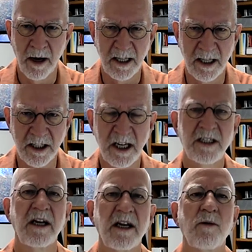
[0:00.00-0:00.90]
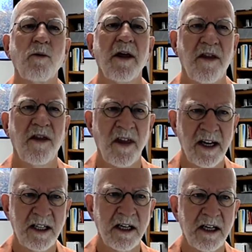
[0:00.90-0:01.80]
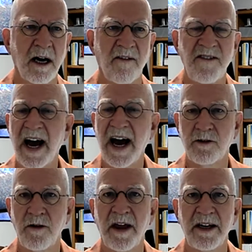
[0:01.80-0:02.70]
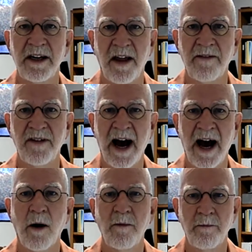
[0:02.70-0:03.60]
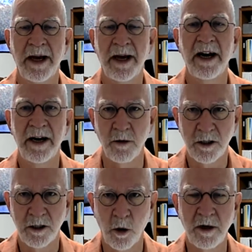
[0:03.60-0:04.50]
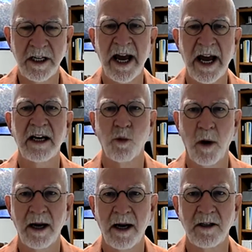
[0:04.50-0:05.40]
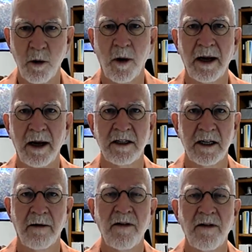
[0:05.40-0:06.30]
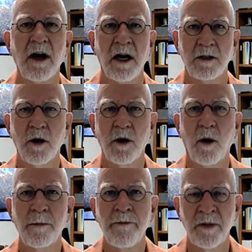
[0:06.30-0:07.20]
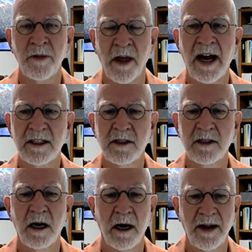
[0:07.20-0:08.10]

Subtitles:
consistent with this factor that they've now made it into a storage tank as well as the well itself. So that's